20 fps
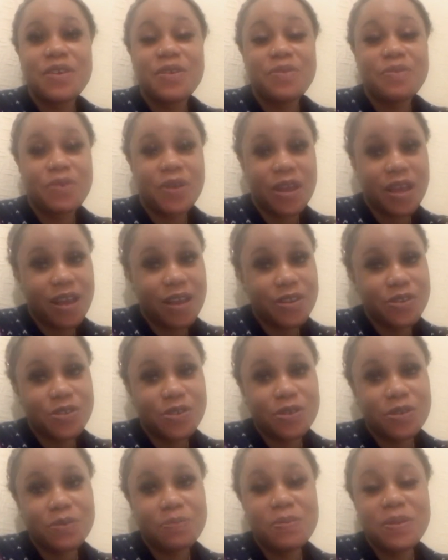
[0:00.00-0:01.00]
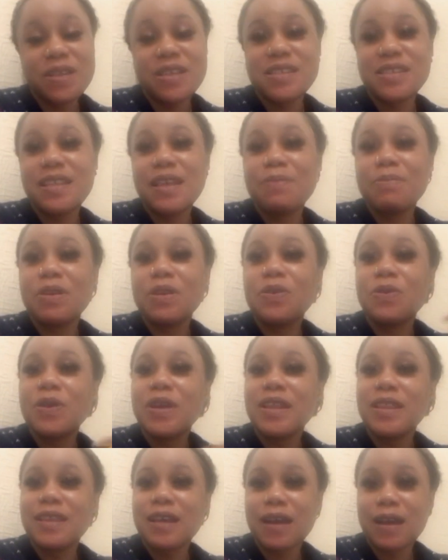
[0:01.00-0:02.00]
reaction please let me know
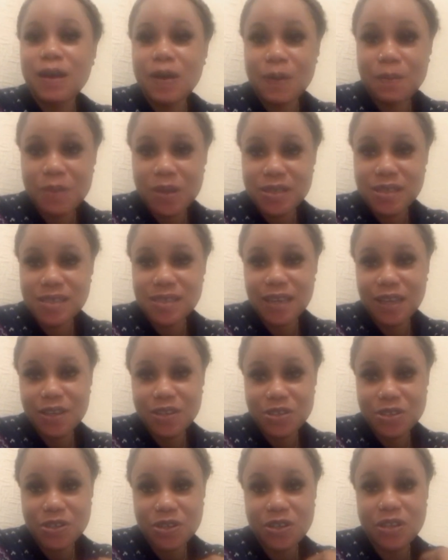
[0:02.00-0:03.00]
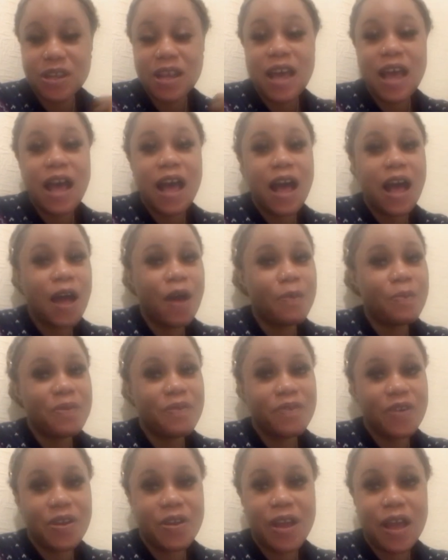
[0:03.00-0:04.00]
in the comment section i'll be
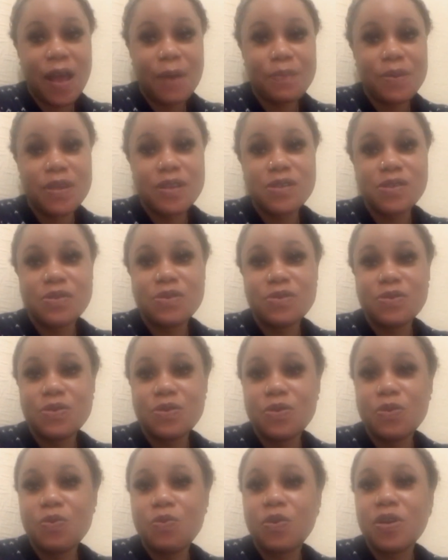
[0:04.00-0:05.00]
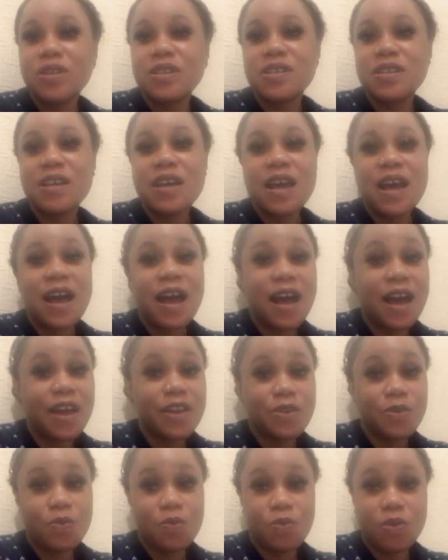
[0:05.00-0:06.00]
very happy to know what how
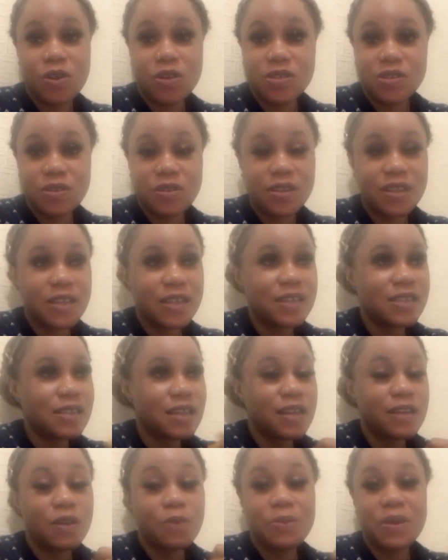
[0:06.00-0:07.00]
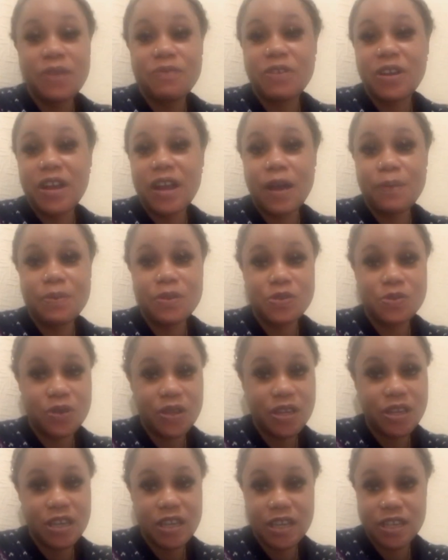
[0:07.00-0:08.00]
you worked on it and i'll be very happy to
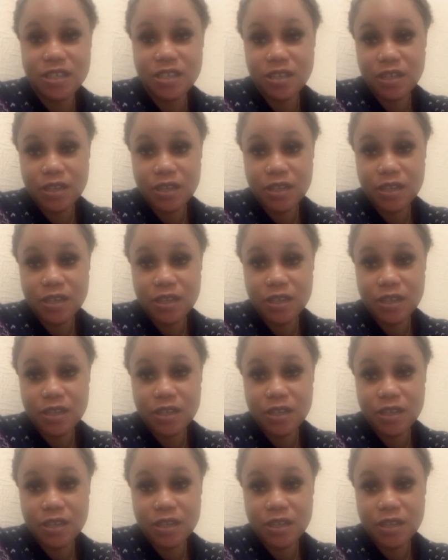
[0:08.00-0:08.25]
engage